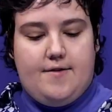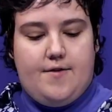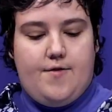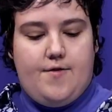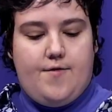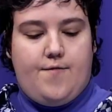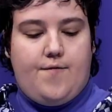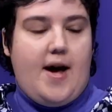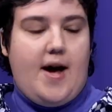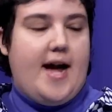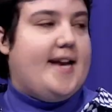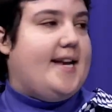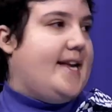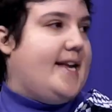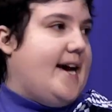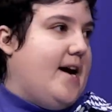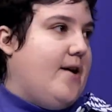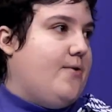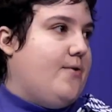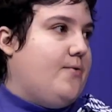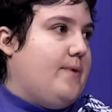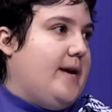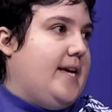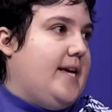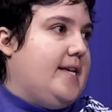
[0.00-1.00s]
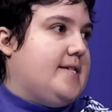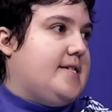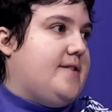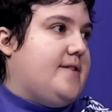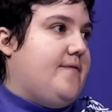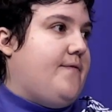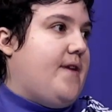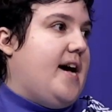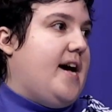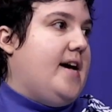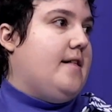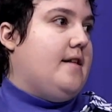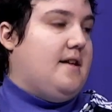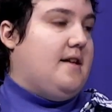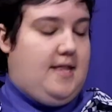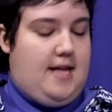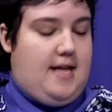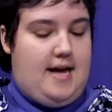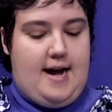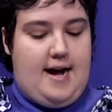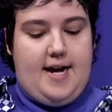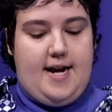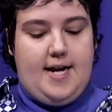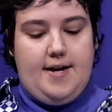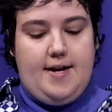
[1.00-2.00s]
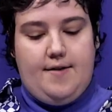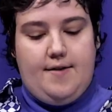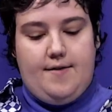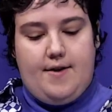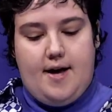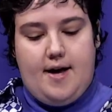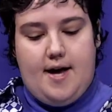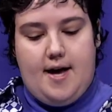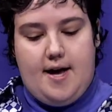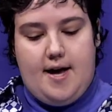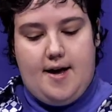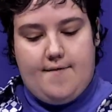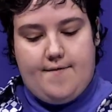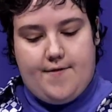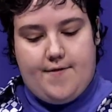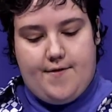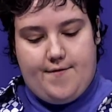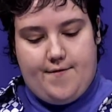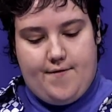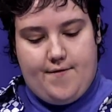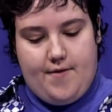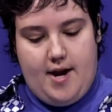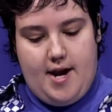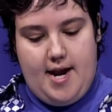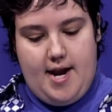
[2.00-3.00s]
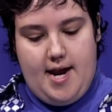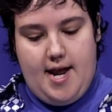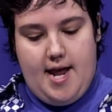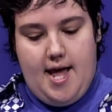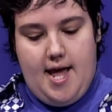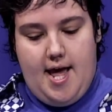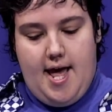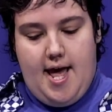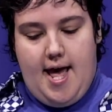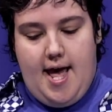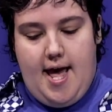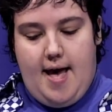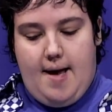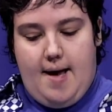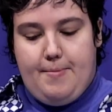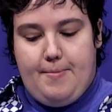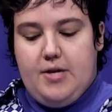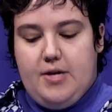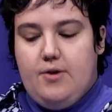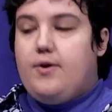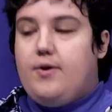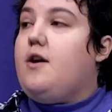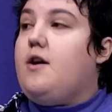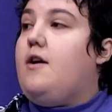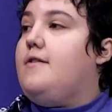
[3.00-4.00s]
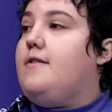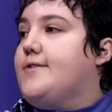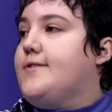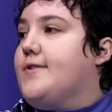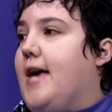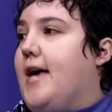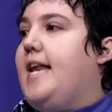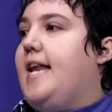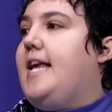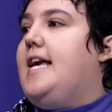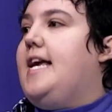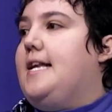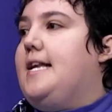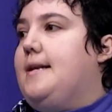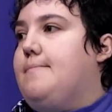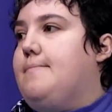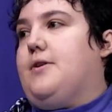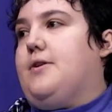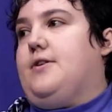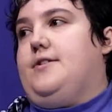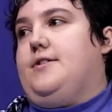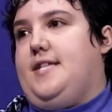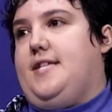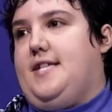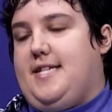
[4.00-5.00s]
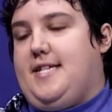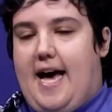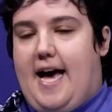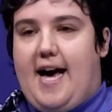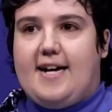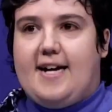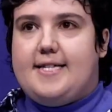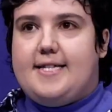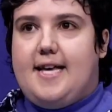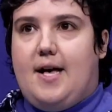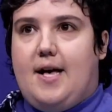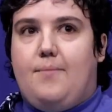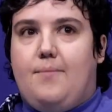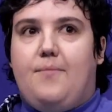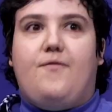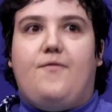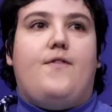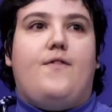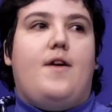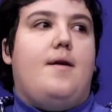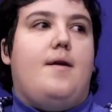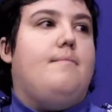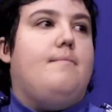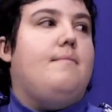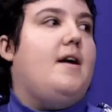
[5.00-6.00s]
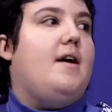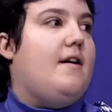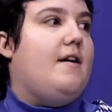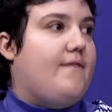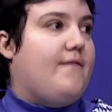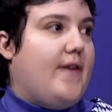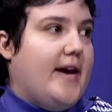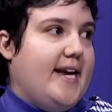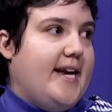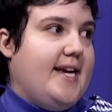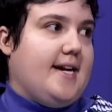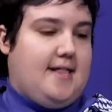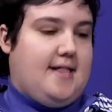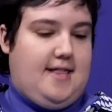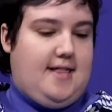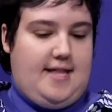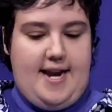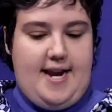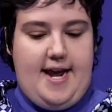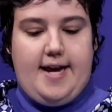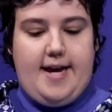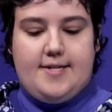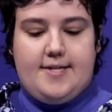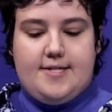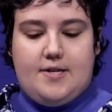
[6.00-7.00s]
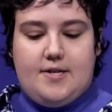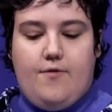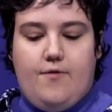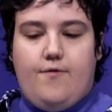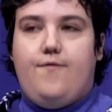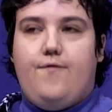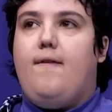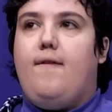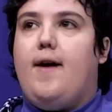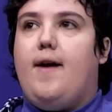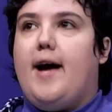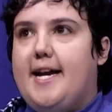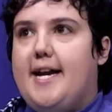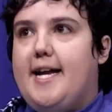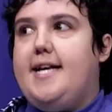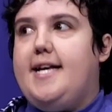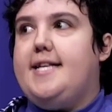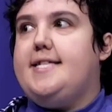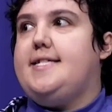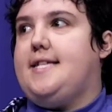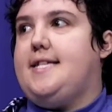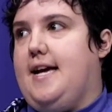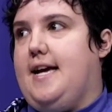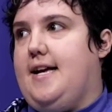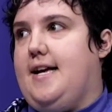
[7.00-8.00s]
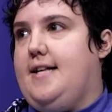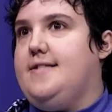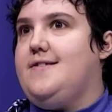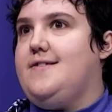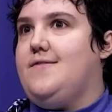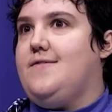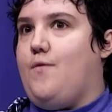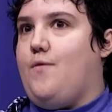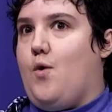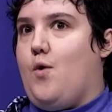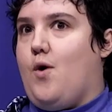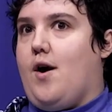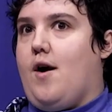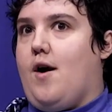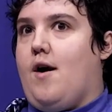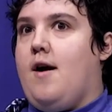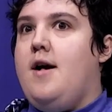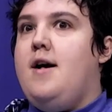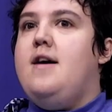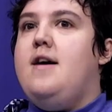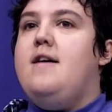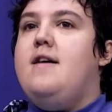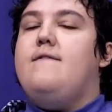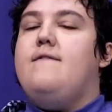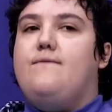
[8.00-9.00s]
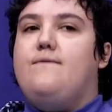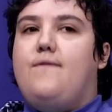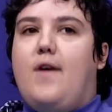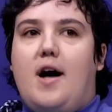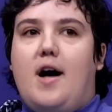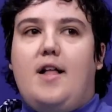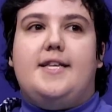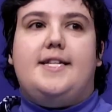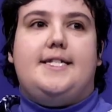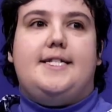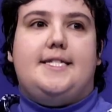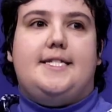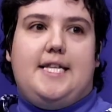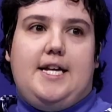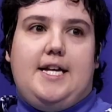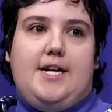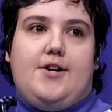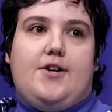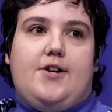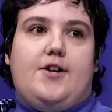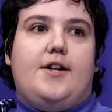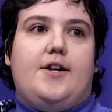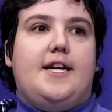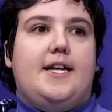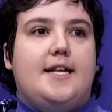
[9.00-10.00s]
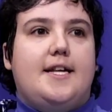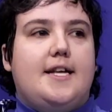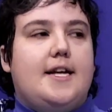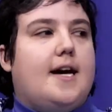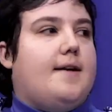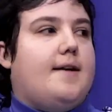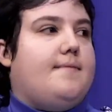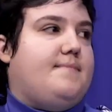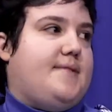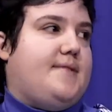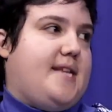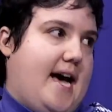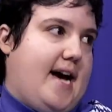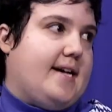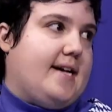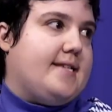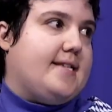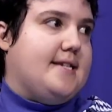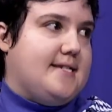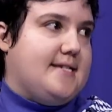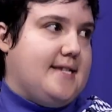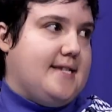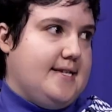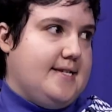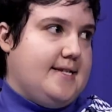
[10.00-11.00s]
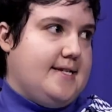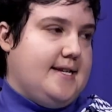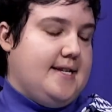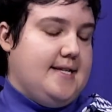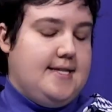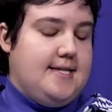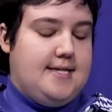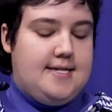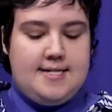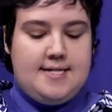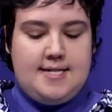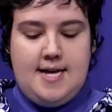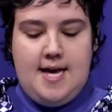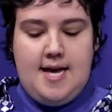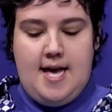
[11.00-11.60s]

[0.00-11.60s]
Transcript: find out ways to file online for free. But you can also get in-person tax help from a VITA clinic. So VITA stands for Volunteer Income Tax Assistance.